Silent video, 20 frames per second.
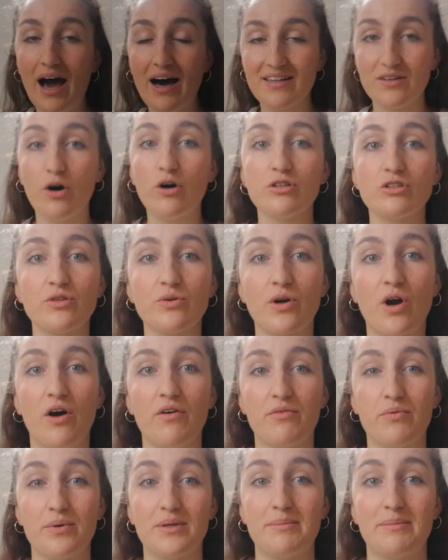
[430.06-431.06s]
and also
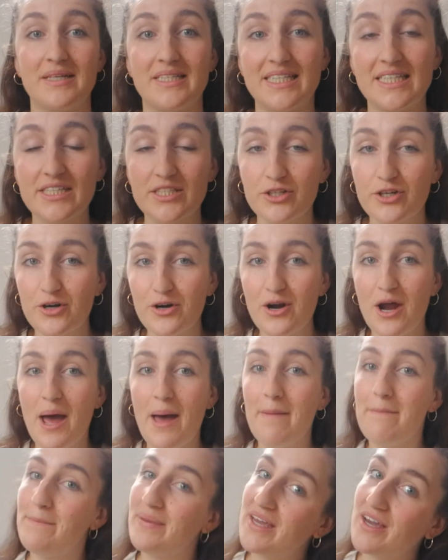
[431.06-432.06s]
cover with my sister
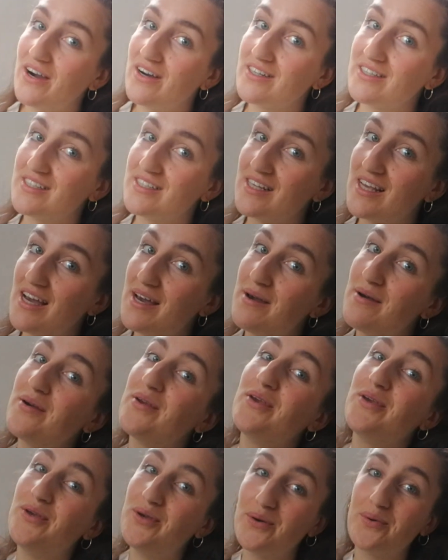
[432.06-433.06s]
because
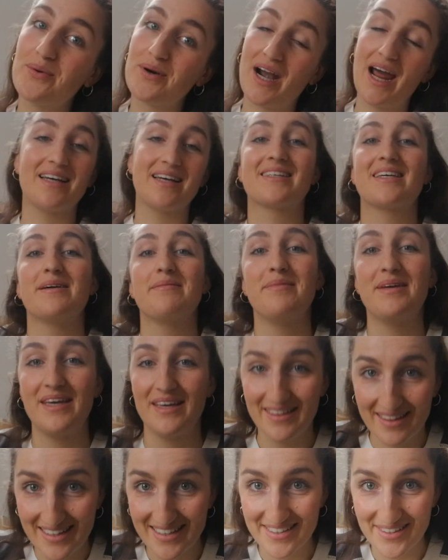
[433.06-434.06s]
you were asking
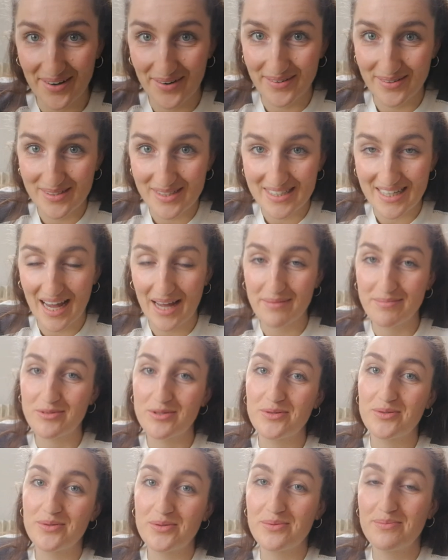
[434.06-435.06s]
me this all the time
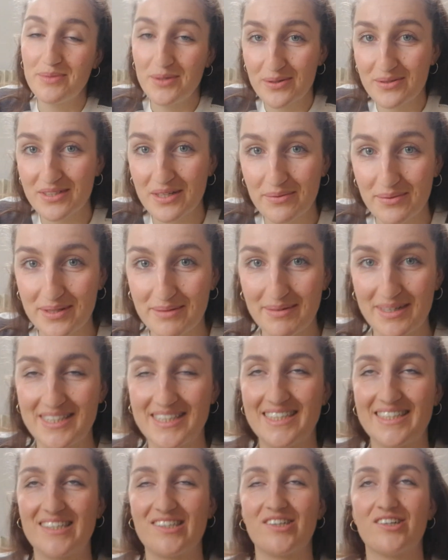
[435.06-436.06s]
to do music with my
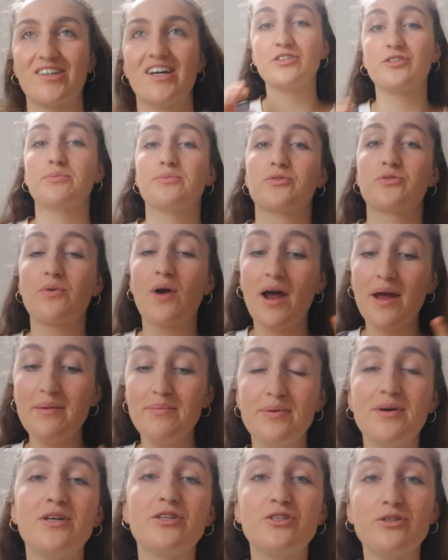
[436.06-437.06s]
sister. Subscribe
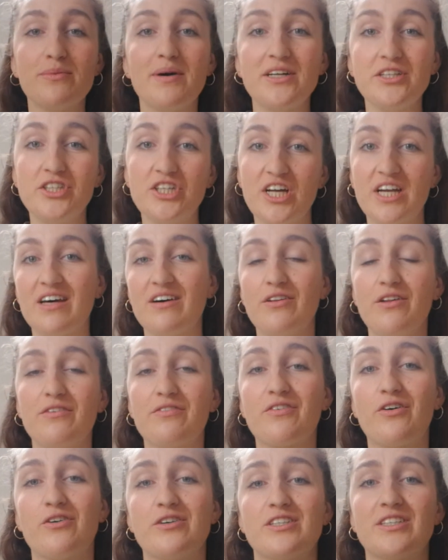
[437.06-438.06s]
to my channel,
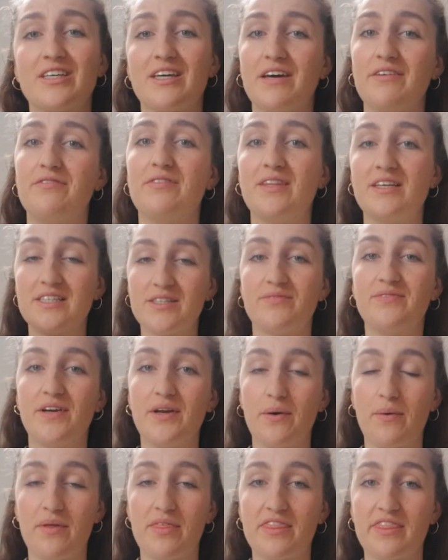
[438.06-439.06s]
of course, give this
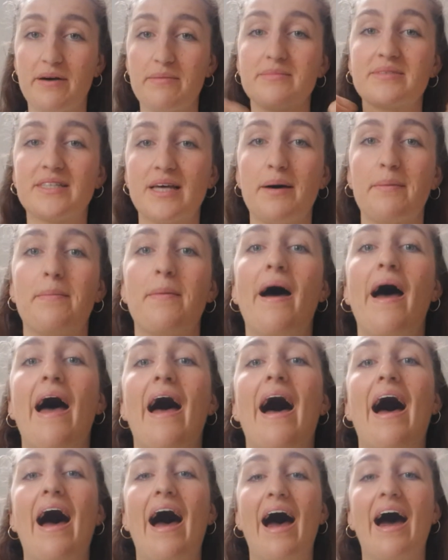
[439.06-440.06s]
video a thumbs up
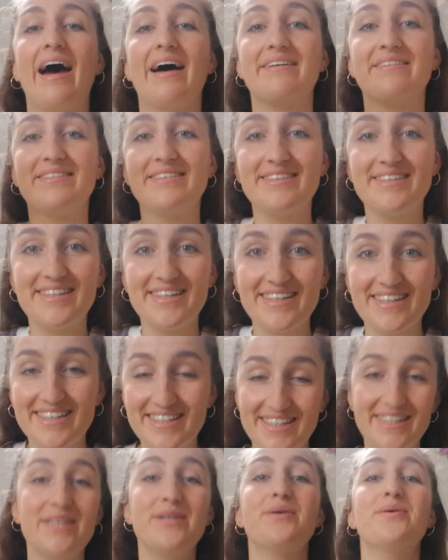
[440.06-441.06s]
and
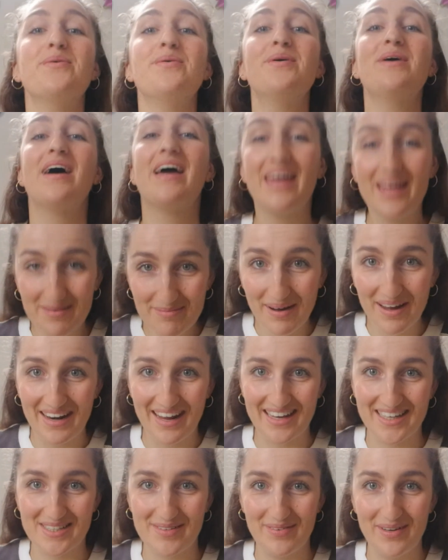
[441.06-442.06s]
see you in my
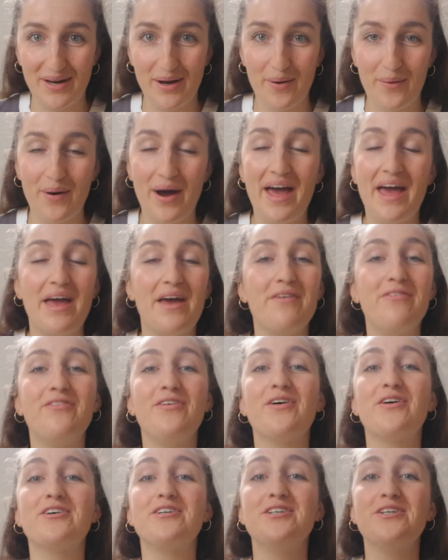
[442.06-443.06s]
next video. If
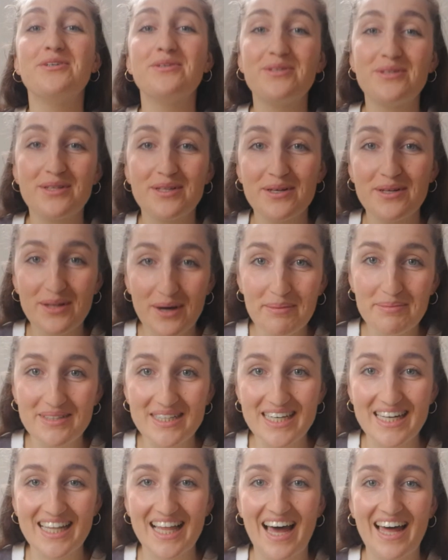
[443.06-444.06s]
you are new to the
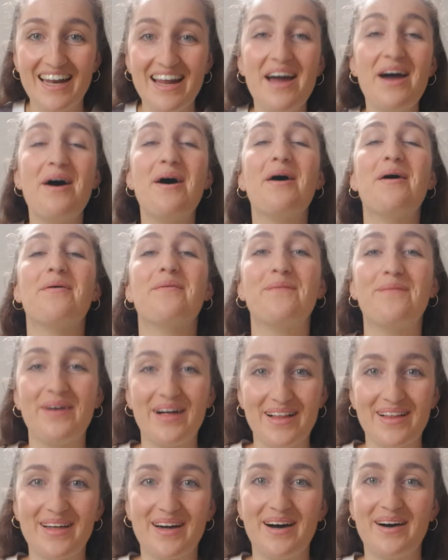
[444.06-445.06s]
Nobsi clan,
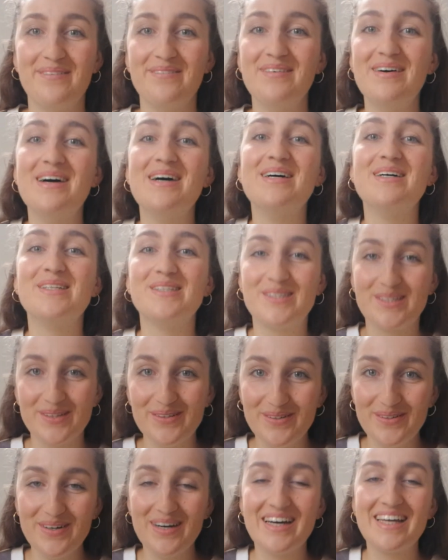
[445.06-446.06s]
welcome
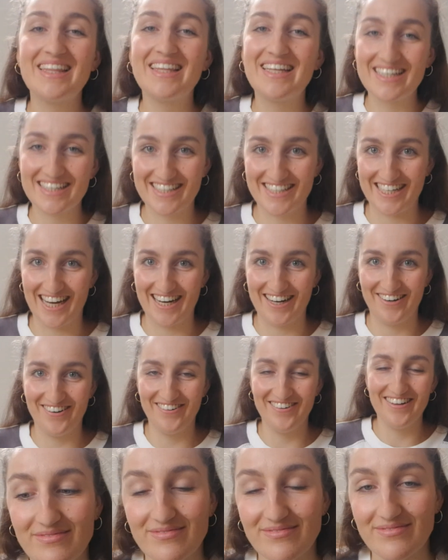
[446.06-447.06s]
to this
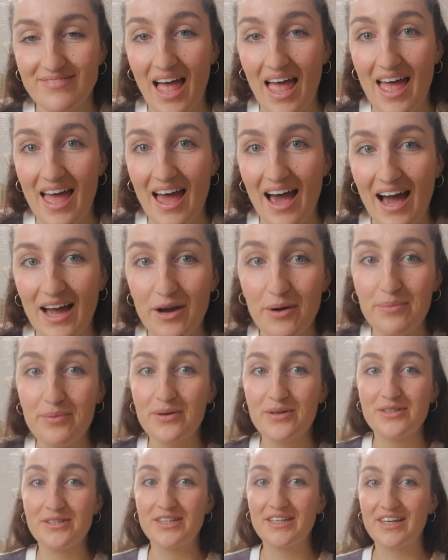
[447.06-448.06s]
channel. I hope
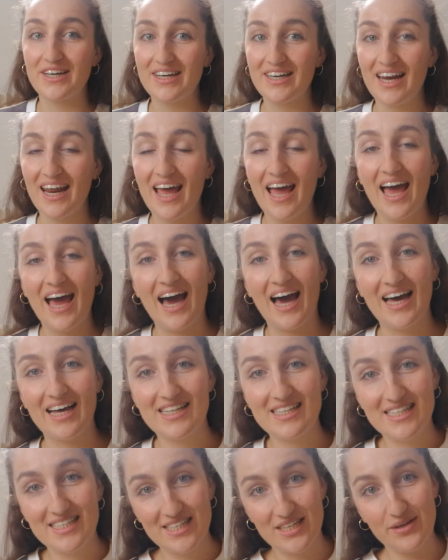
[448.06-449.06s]
you're doing good
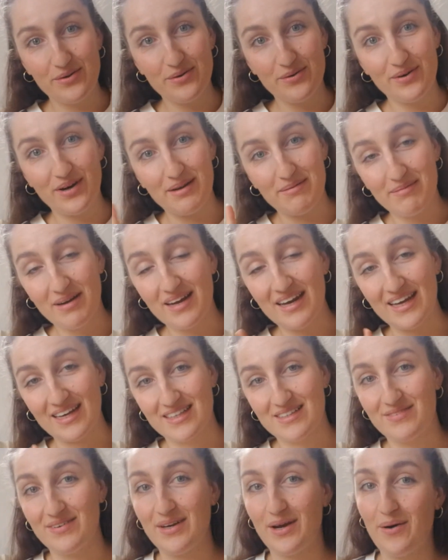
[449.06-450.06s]
and see you in my
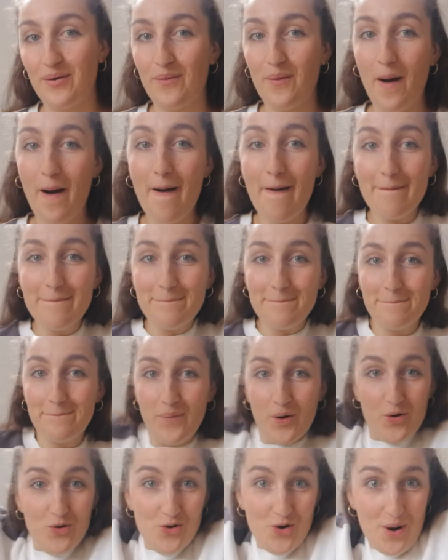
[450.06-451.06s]
next video.
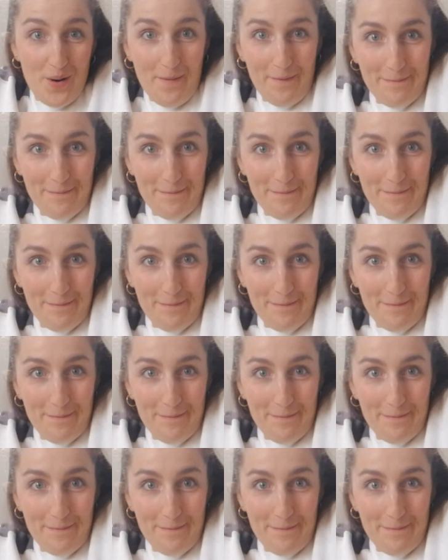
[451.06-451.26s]
Boo!